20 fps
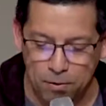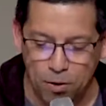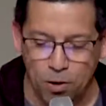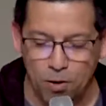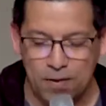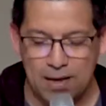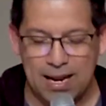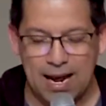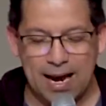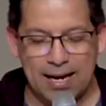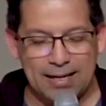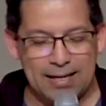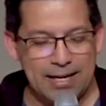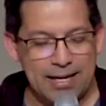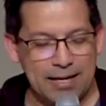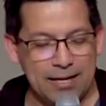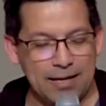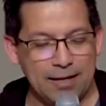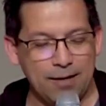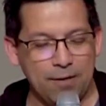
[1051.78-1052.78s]
more than I
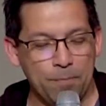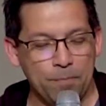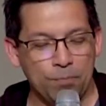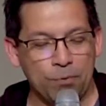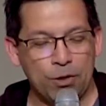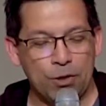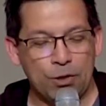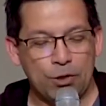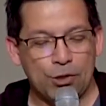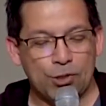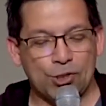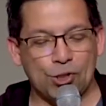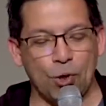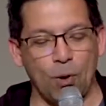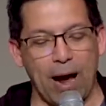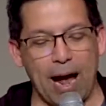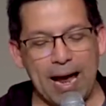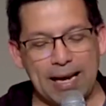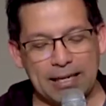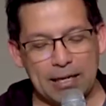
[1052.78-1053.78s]
need
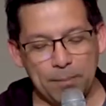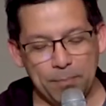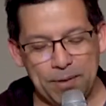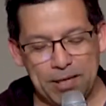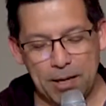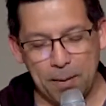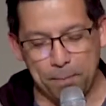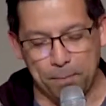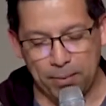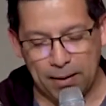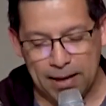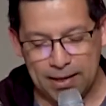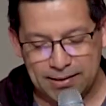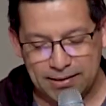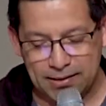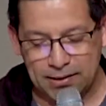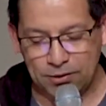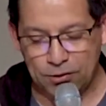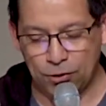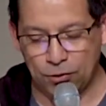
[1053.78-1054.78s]
so I can be a
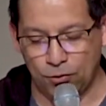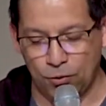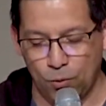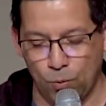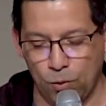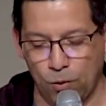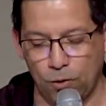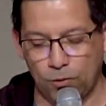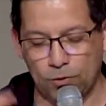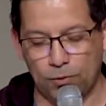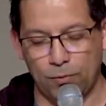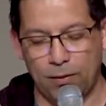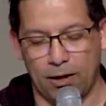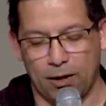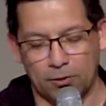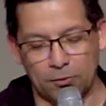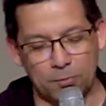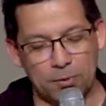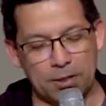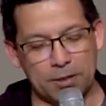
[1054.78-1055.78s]
blessing to the world
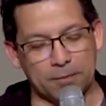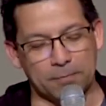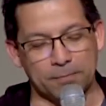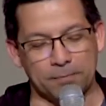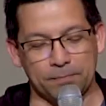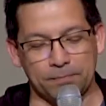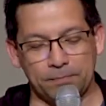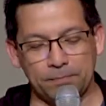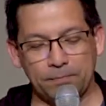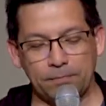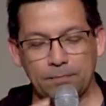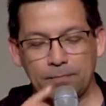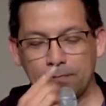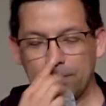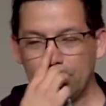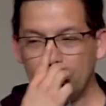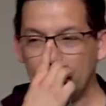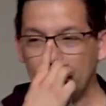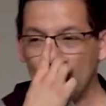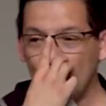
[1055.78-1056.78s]
around me.
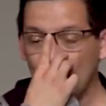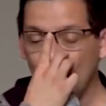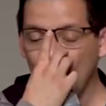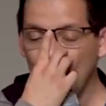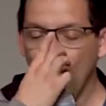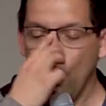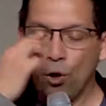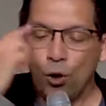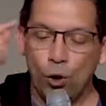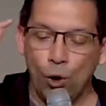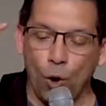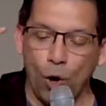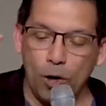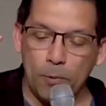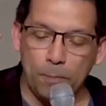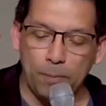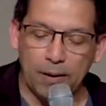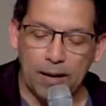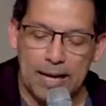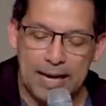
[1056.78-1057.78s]

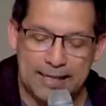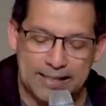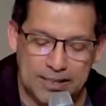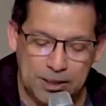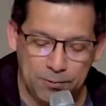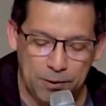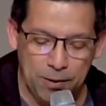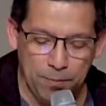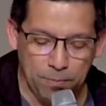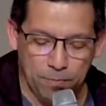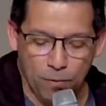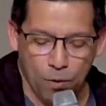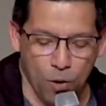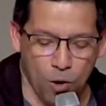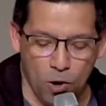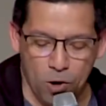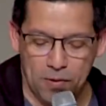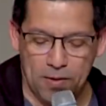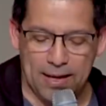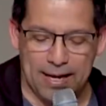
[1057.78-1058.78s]
Lord, bless me
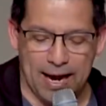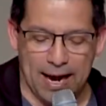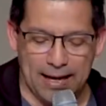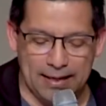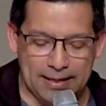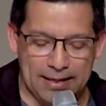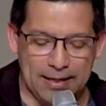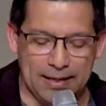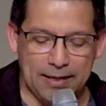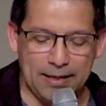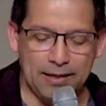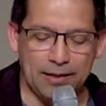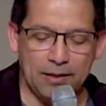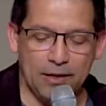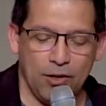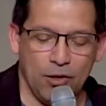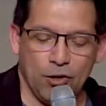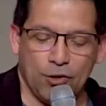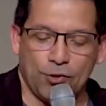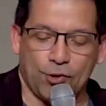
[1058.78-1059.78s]
more than I need
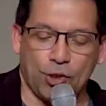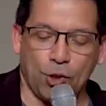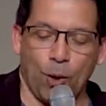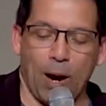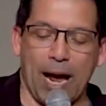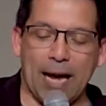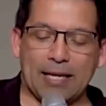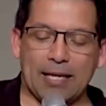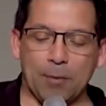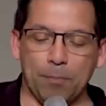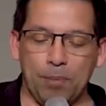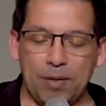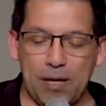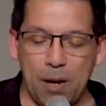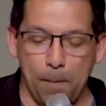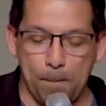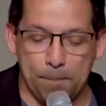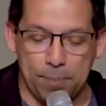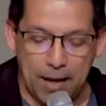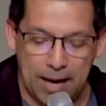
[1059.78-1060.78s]
so I can
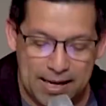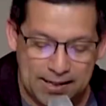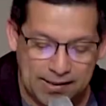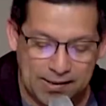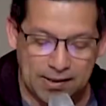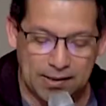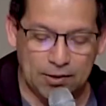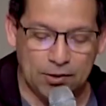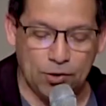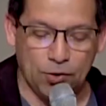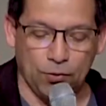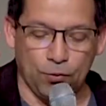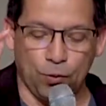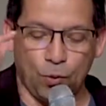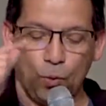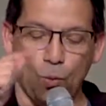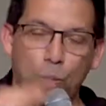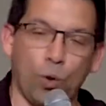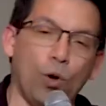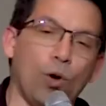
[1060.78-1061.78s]
be a blessing to
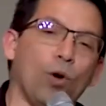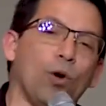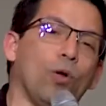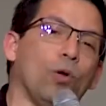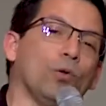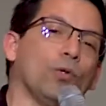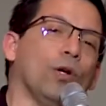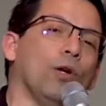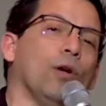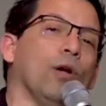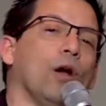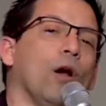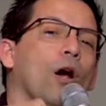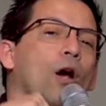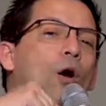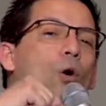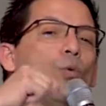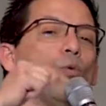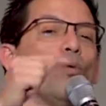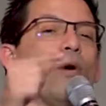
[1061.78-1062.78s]
the world
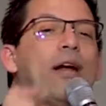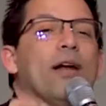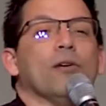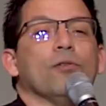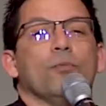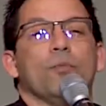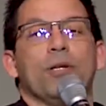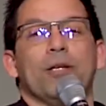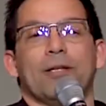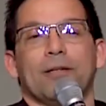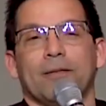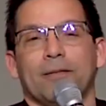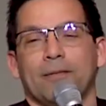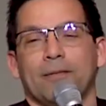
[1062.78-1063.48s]
around me.